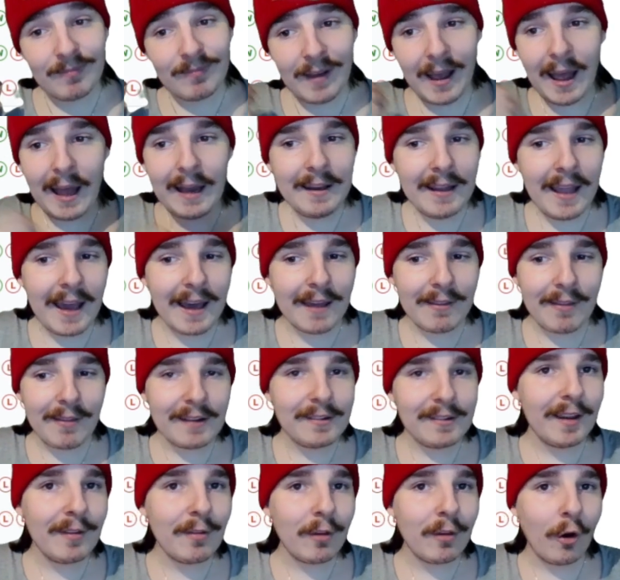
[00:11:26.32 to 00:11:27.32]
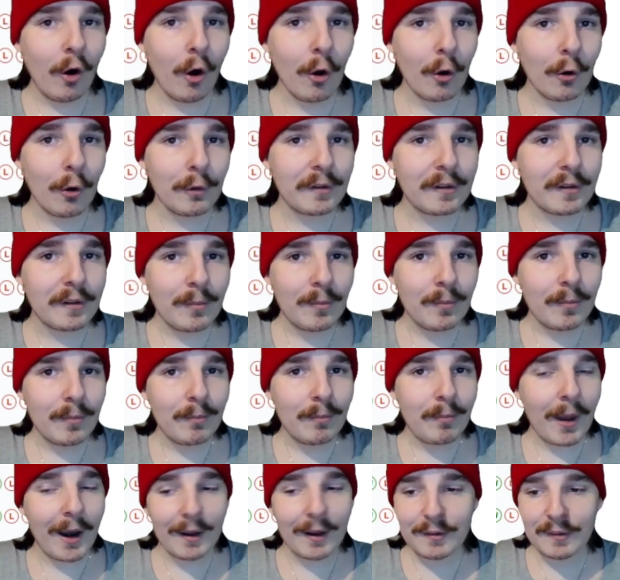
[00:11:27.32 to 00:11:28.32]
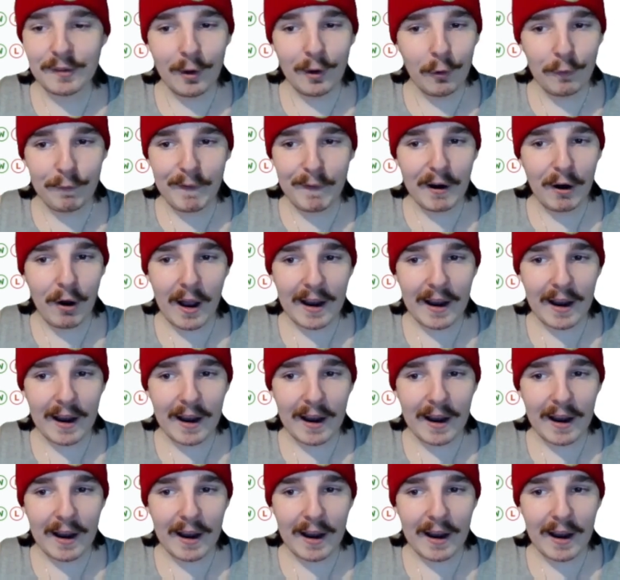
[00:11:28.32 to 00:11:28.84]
And yeah, they did lose, but I still feel